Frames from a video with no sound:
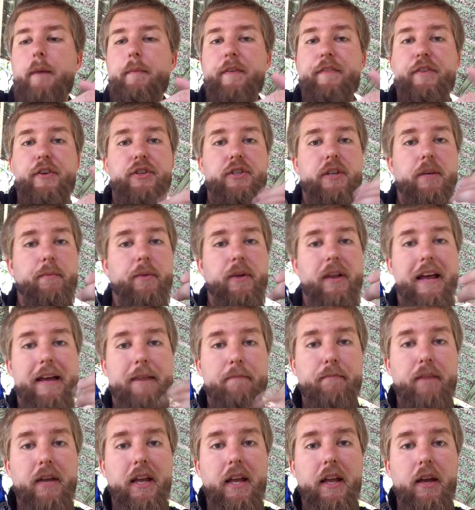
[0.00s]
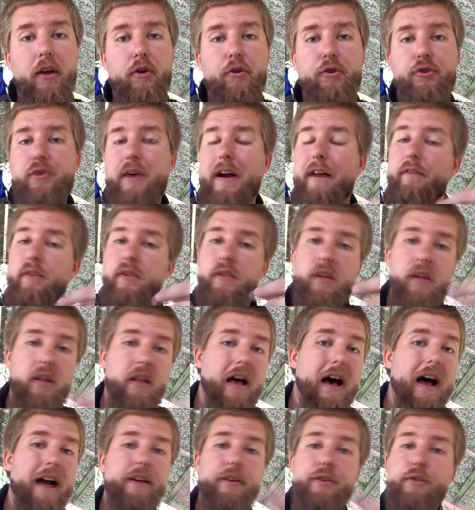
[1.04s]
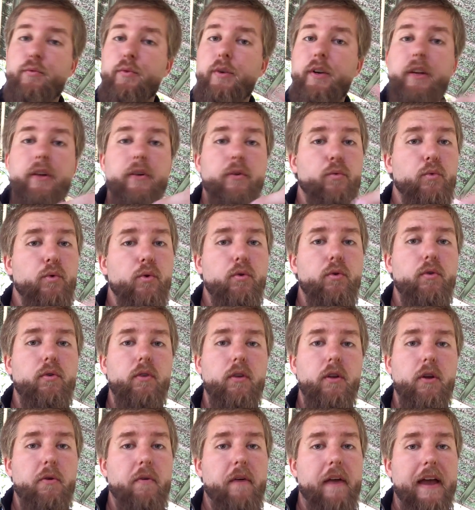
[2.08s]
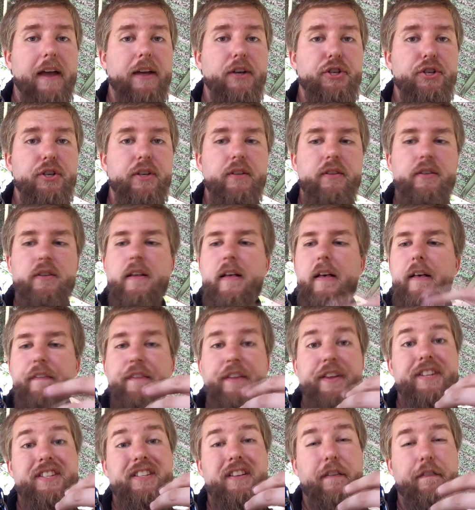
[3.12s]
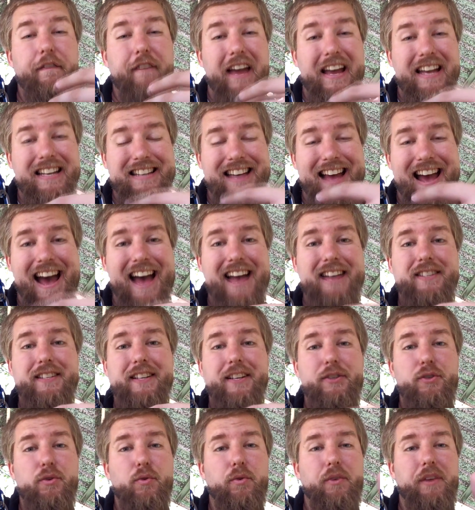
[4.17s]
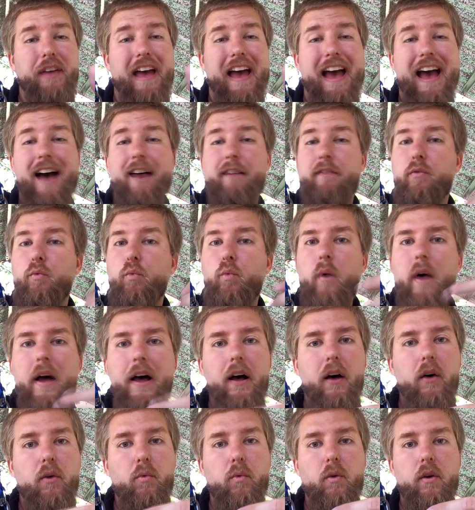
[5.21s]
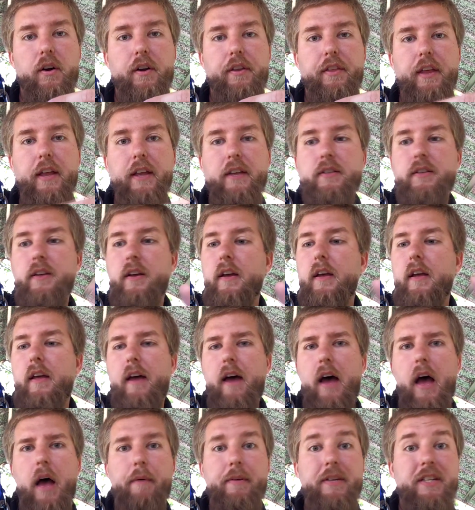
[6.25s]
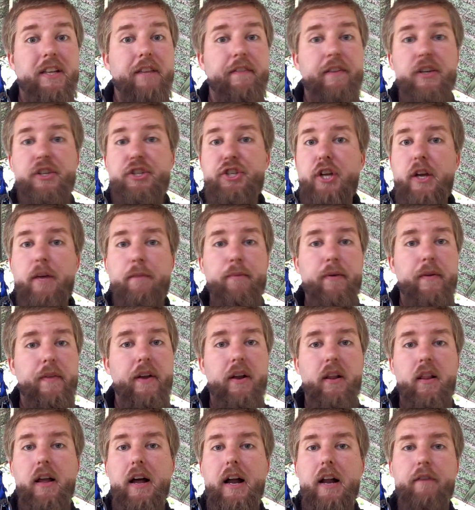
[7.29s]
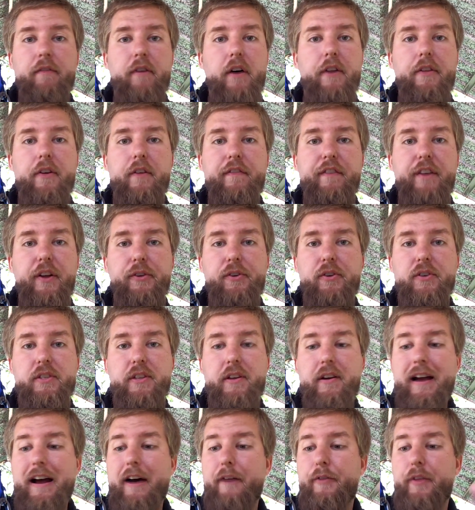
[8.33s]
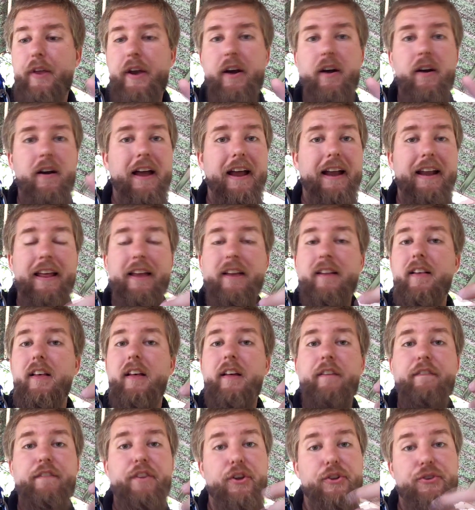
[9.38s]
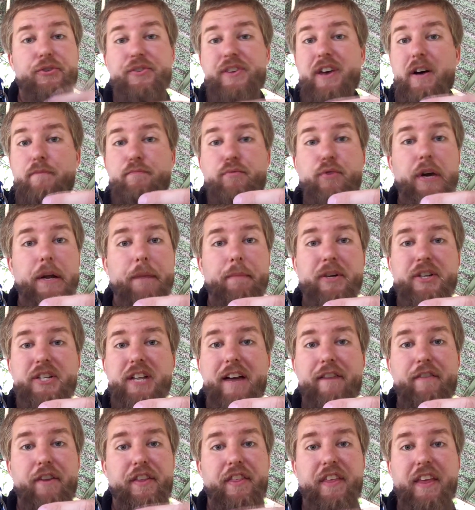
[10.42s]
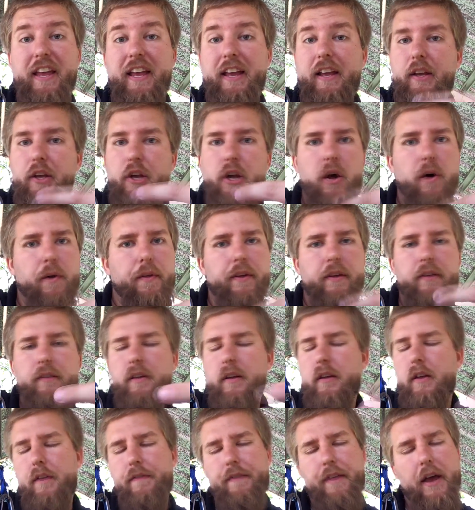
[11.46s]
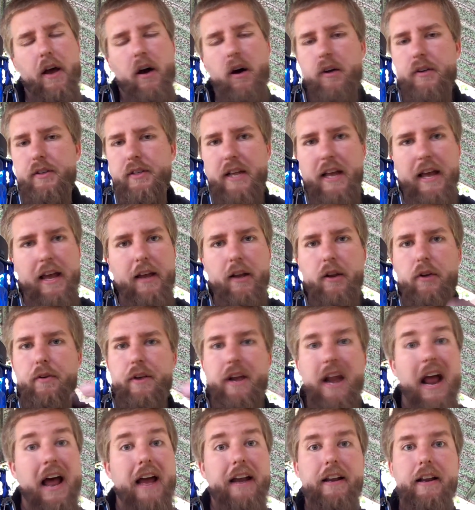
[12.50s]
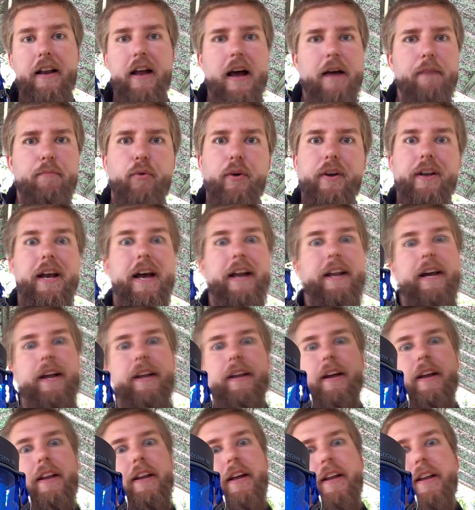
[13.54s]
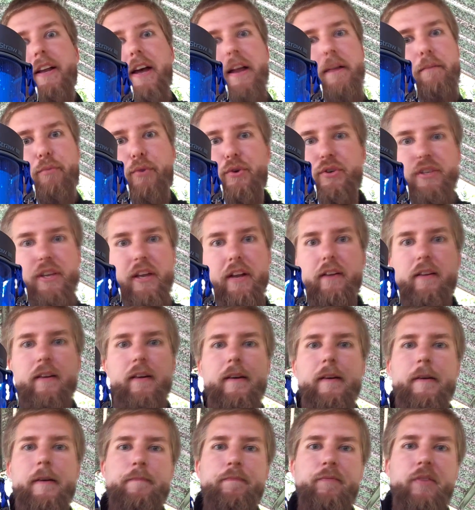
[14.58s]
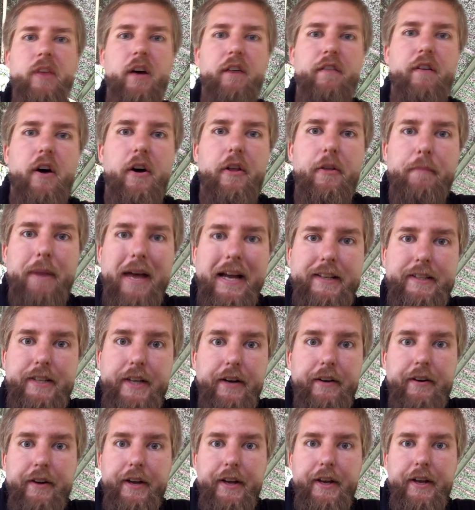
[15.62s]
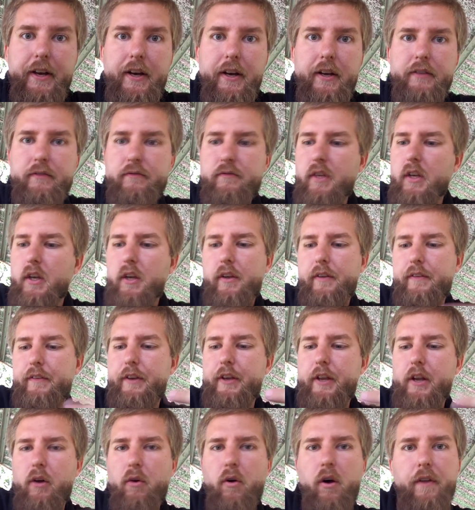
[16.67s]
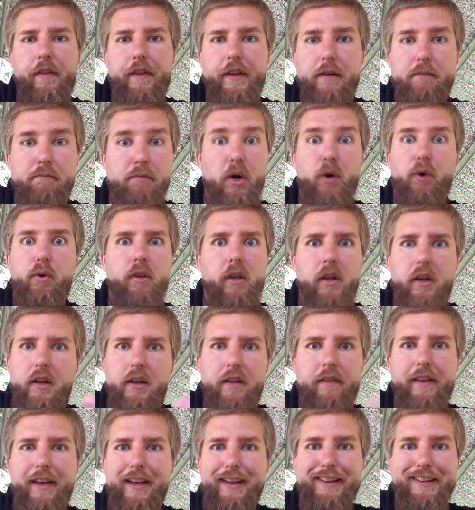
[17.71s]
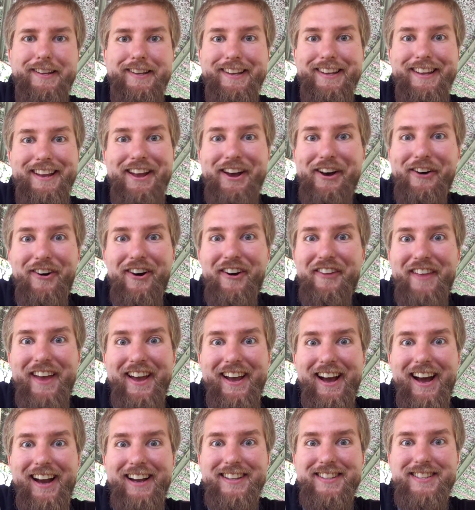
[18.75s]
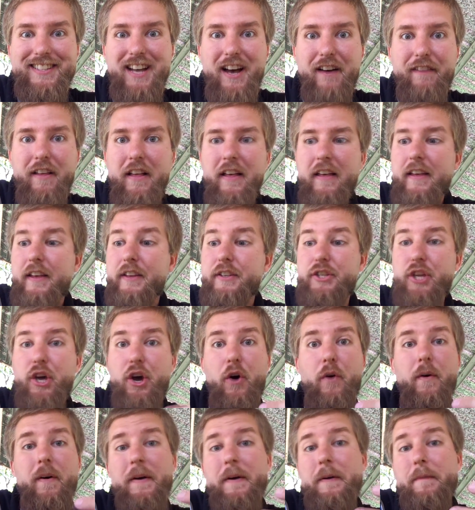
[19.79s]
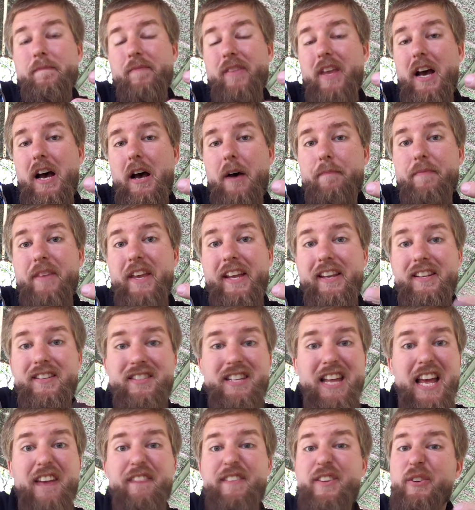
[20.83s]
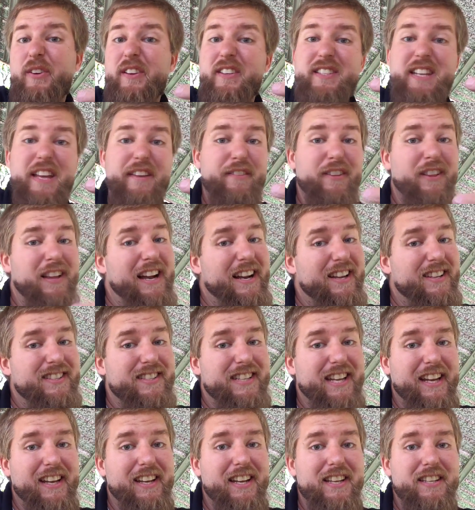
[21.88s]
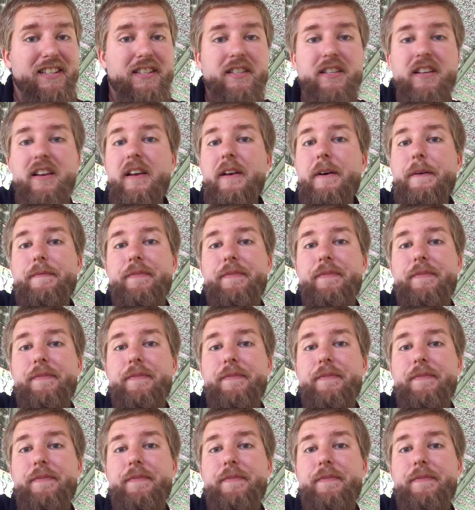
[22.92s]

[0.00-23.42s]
If you're someone like me who travels a lot to really rural locations, this is a fantastic tool to have, well worth it. It's even cheaper than a lot of other filters that are out there, and it filters out pretty much everything. They all say 99.99999% of all the bacteria and all the Ebola and all that kind of stuff. So it can save you. It can save you a lot of sickness.